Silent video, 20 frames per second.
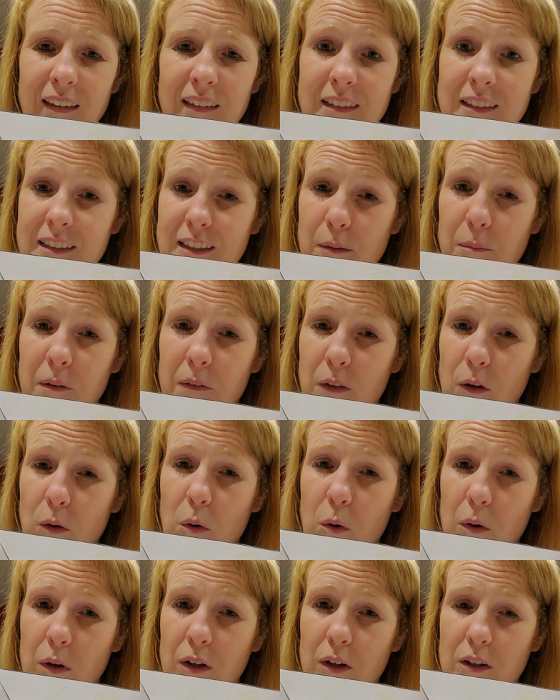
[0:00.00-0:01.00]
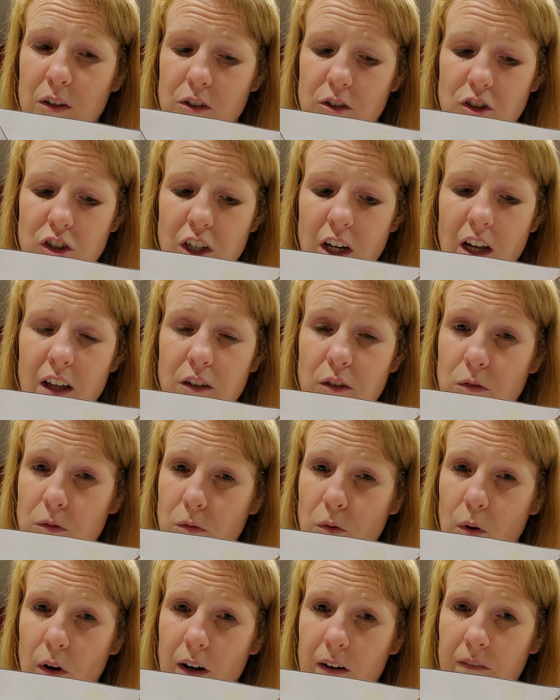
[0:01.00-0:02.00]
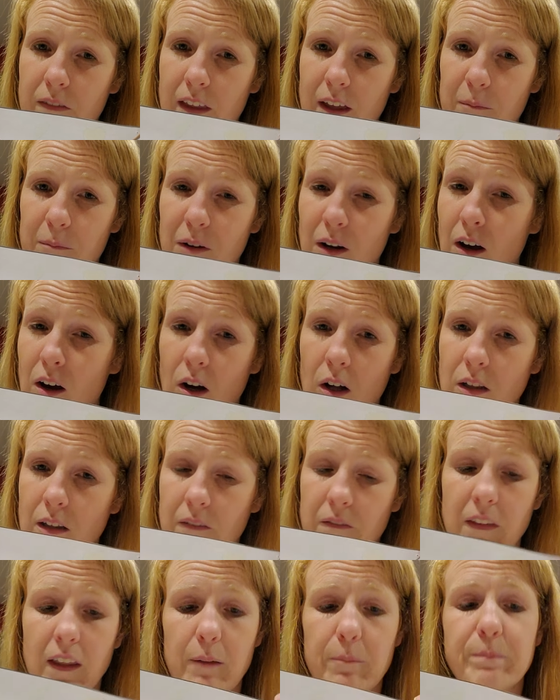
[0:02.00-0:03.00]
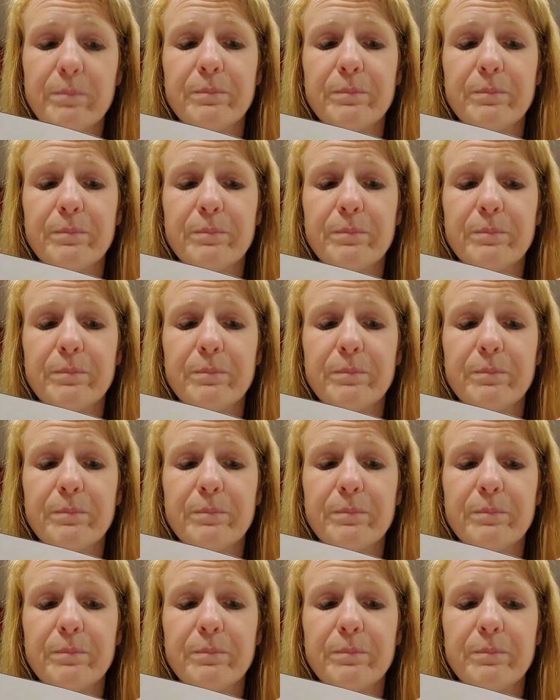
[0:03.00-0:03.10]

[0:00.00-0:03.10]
some of the corners, just 4 of them, not all of them.